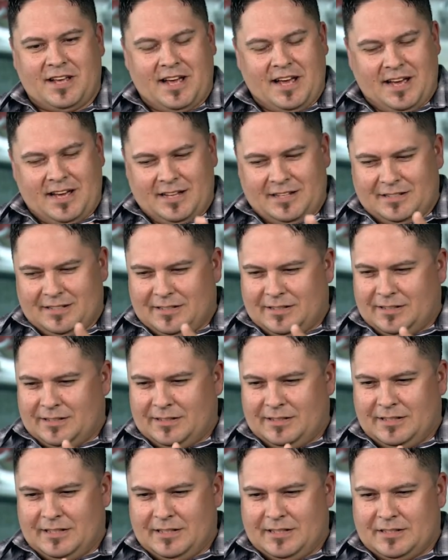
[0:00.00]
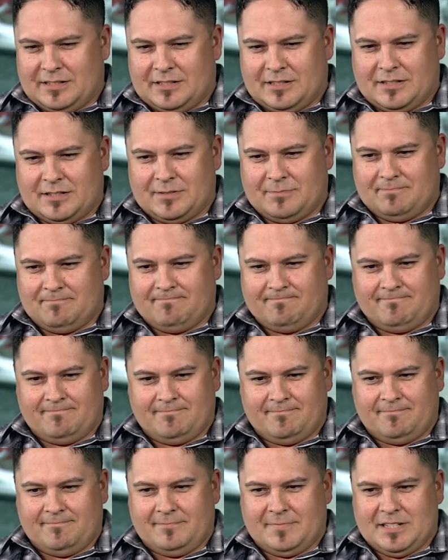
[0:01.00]
and it's,
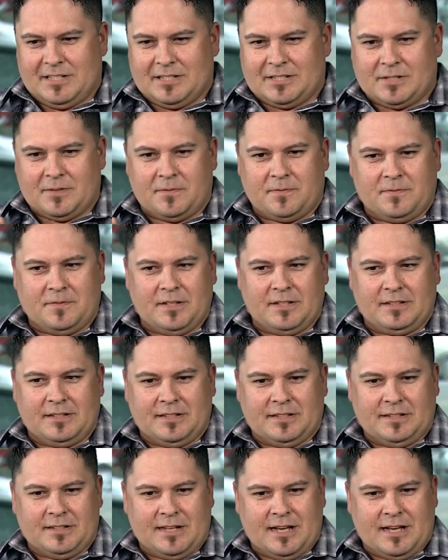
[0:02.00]
it's a feeling